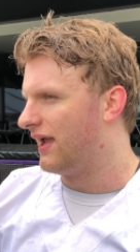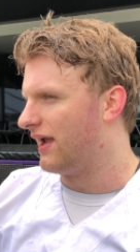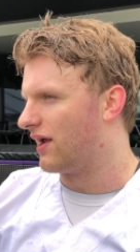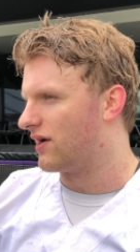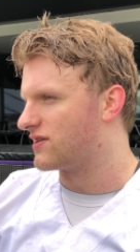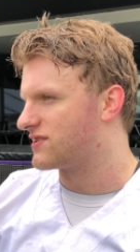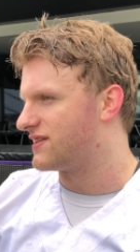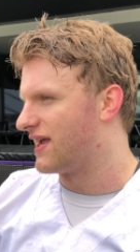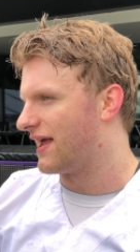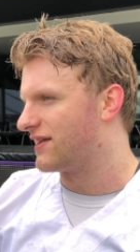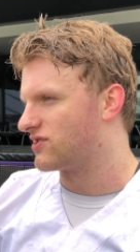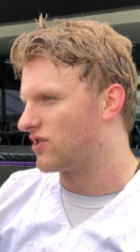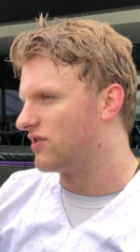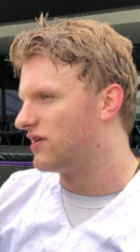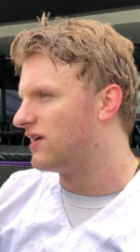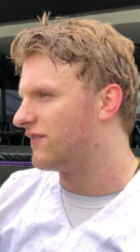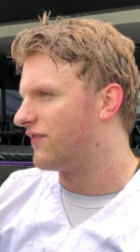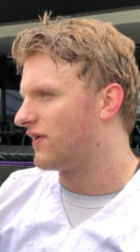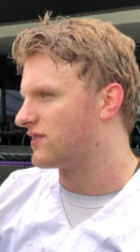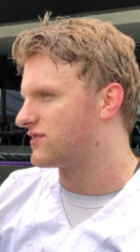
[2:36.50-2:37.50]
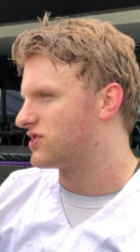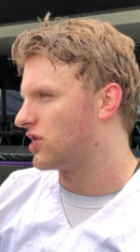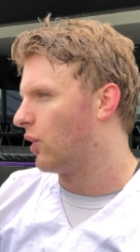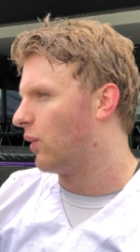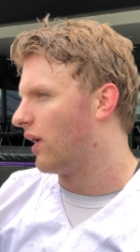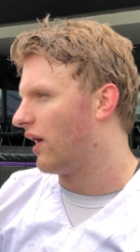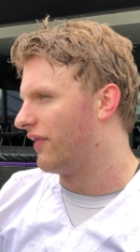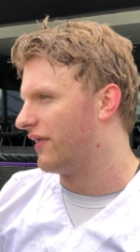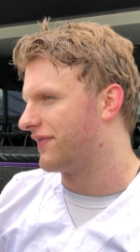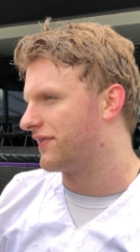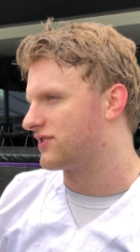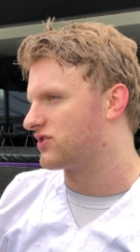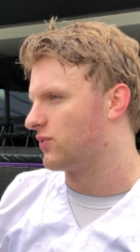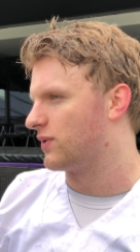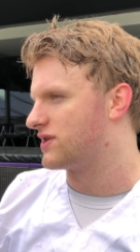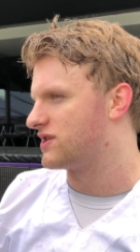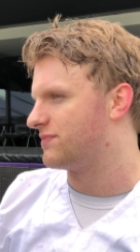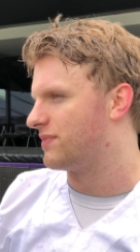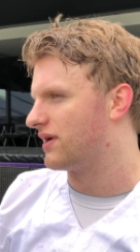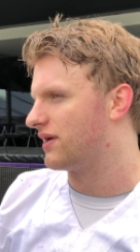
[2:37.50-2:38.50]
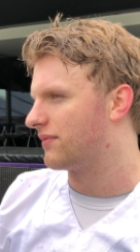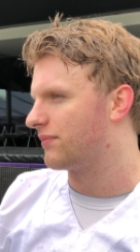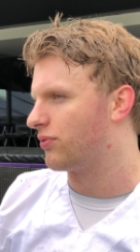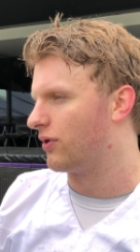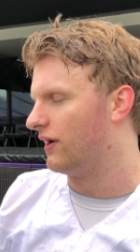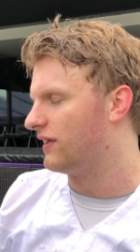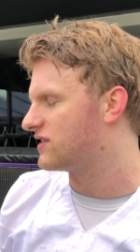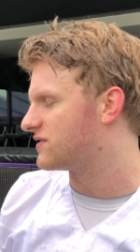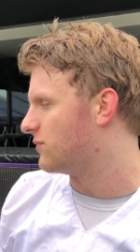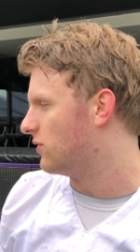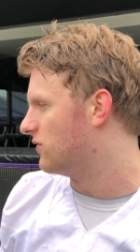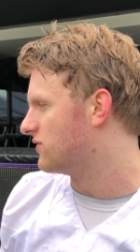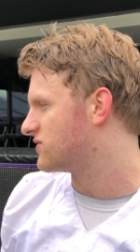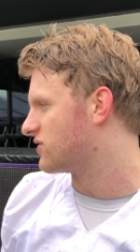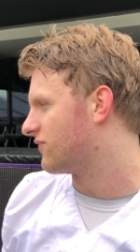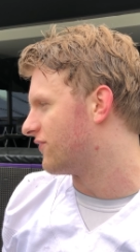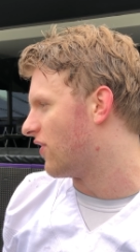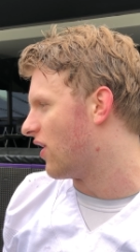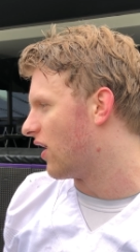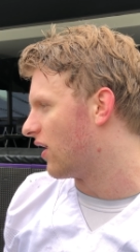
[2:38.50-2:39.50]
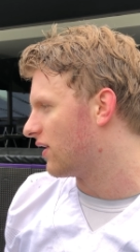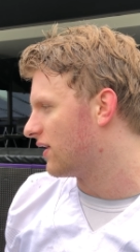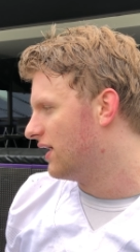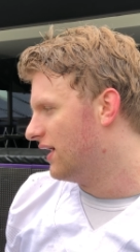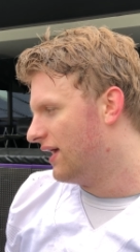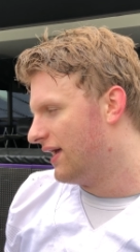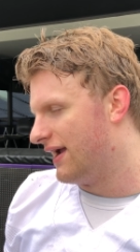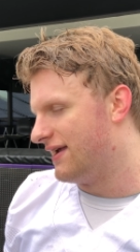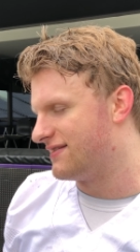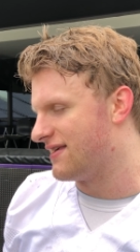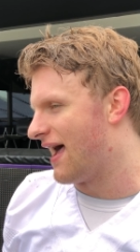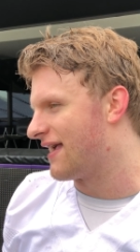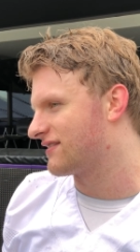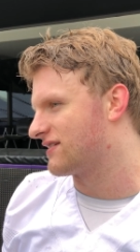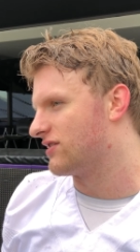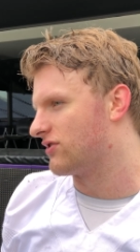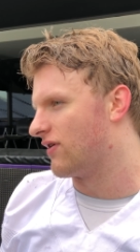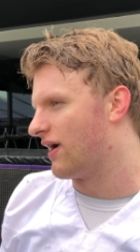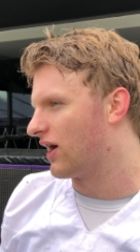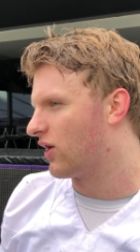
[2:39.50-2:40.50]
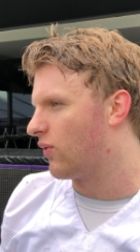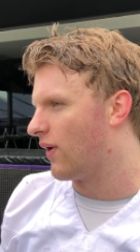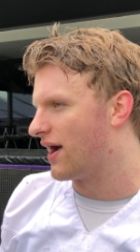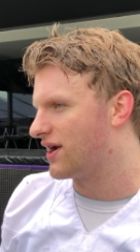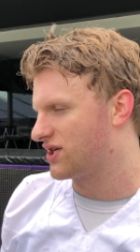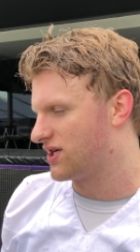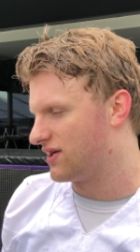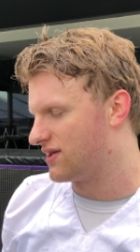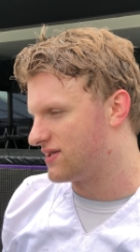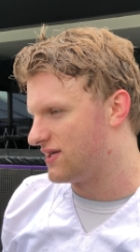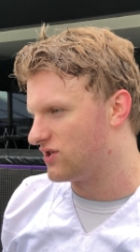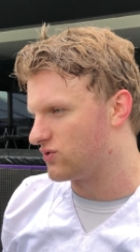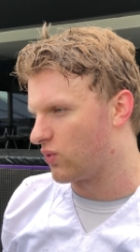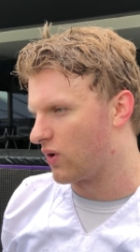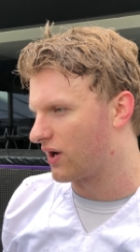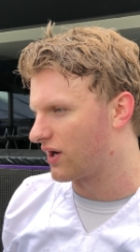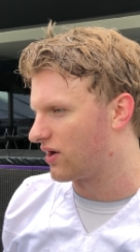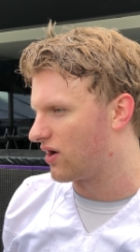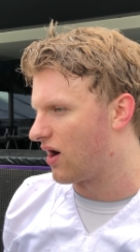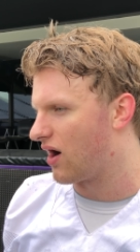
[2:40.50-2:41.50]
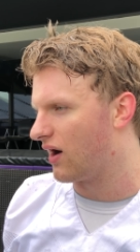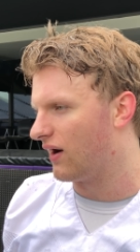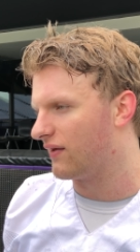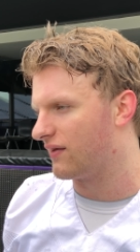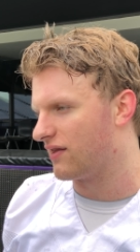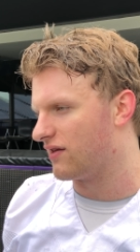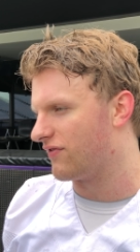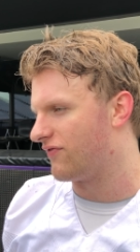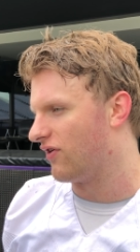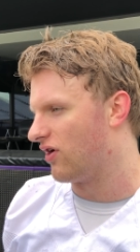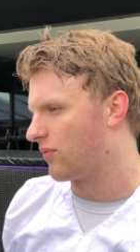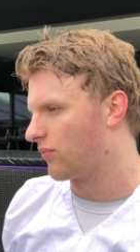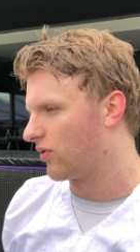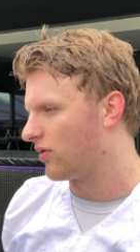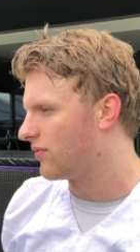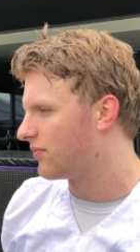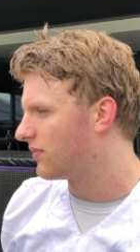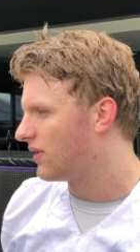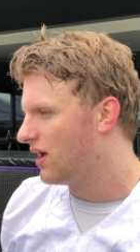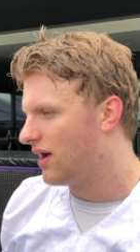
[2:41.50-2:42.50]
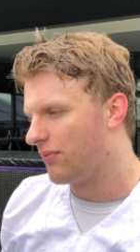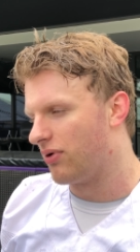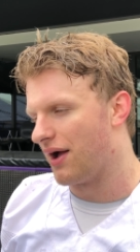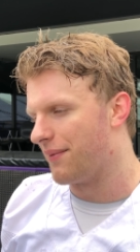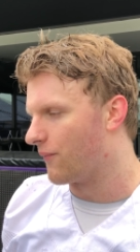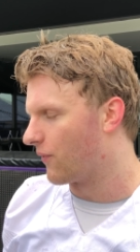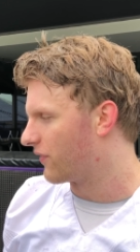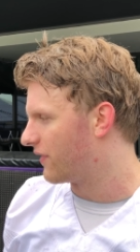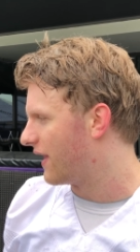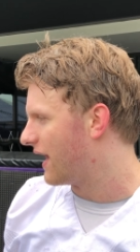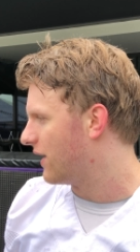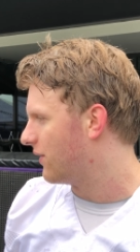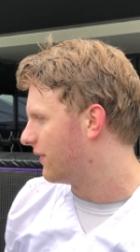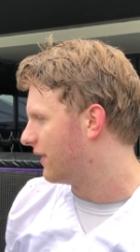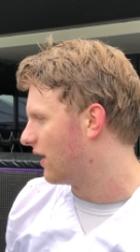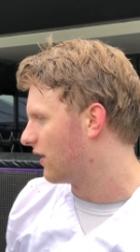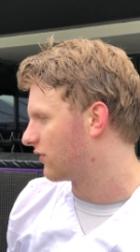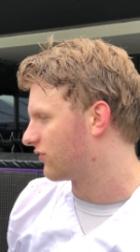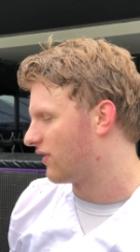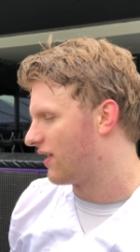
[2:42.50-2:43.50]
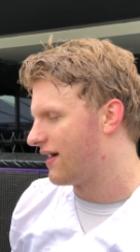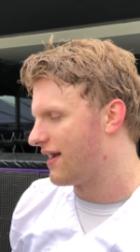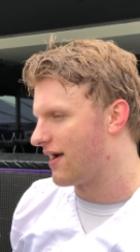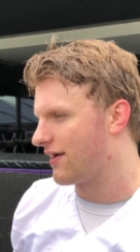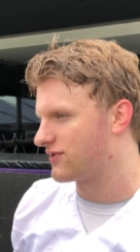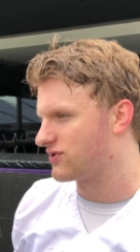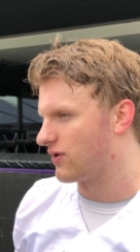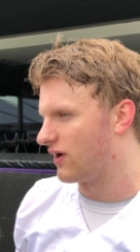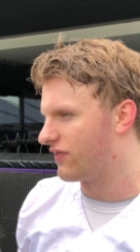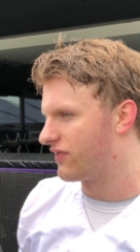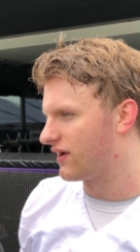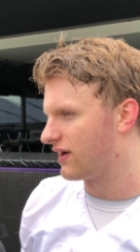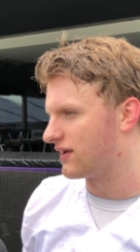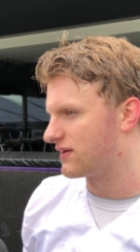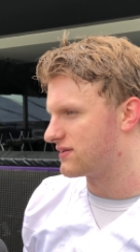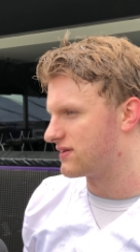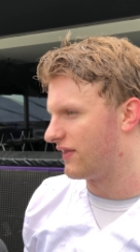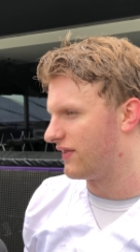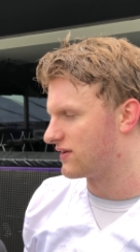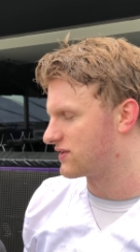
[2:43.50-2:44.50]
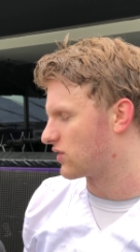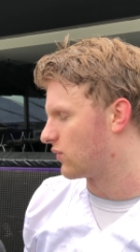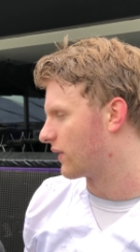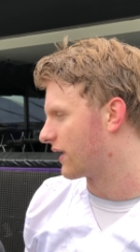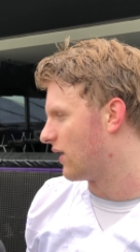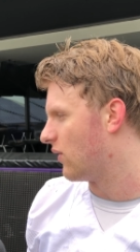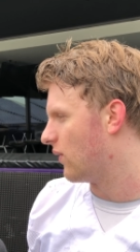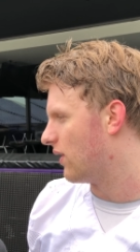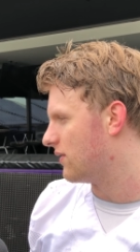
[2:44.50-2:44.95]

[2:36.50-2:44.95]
he understands our defense so well that the switch has been pretty smooth so far. He's asking the right questions. He's working hard. He's in the film room probably more than anyone else right now. So I think it's I think it's gonna work out